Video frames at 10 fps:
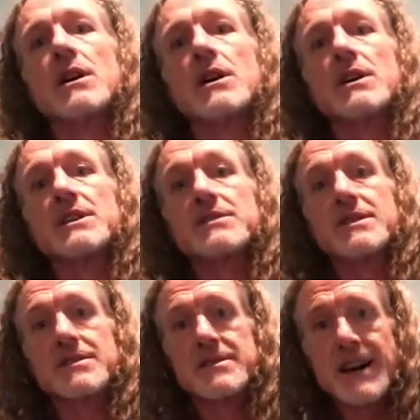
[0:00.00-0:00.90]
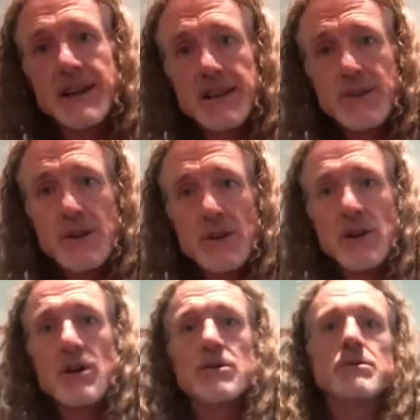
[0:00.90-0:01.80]
He's not leaving you
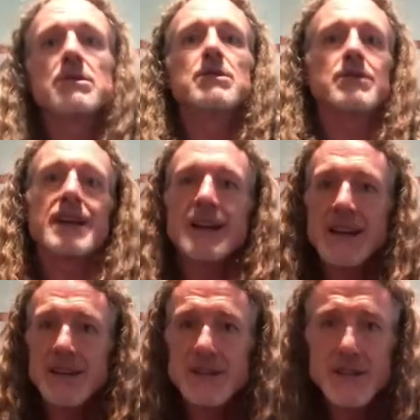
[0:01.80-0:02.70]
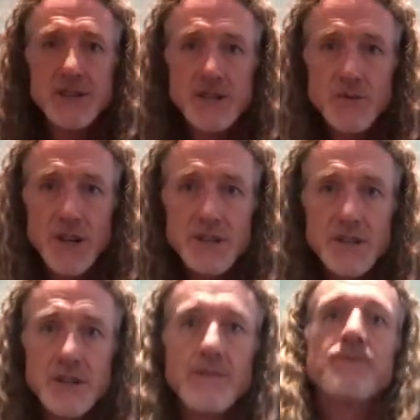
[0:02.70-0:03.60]
alone. You can't exit the
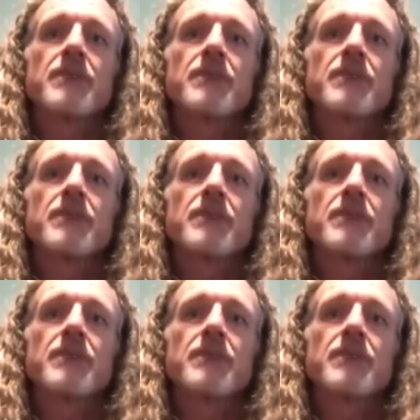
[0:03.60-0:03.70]
situation.